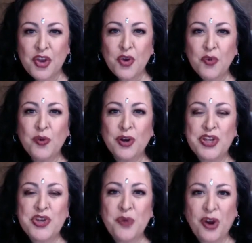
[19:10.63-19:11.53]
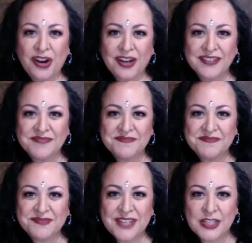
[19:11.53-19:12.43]
Where you are
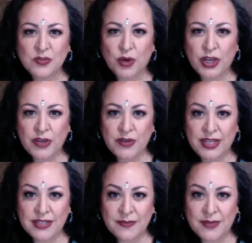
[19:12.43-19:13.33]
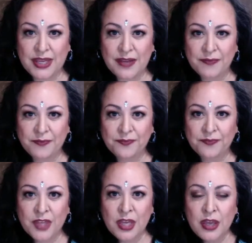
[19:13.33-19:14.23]
is where you need to be.
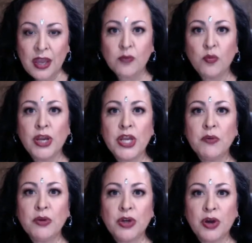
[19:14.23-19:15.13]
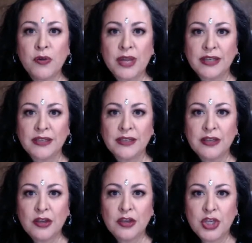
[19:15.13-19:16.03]
And where you are going,
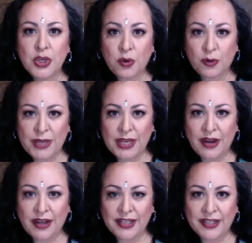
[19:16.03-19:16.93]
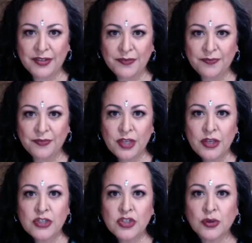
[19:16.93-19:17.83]
you are being guided.
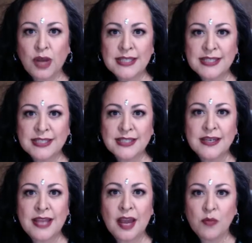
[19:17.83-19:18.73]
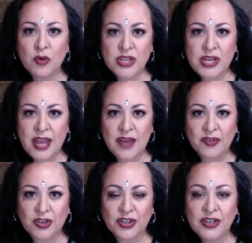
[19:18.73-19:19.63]
Trust now more than
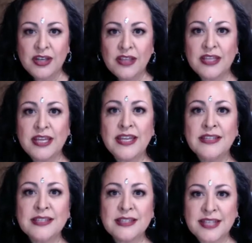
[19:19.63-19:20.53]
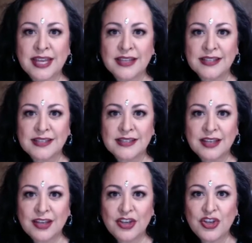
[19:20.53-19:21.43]
ever the instincts,
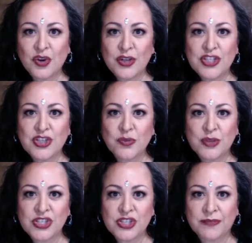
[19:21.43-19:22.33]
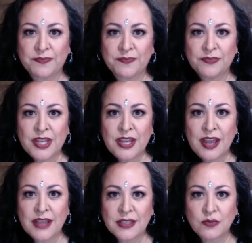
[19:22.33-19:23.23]
your intuition,
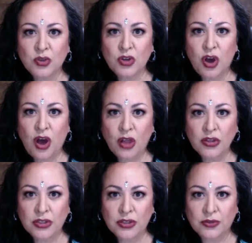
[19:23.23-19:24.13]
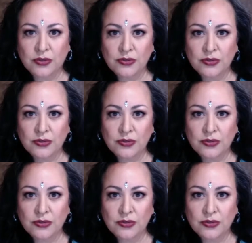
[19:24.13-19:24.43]
as it will call you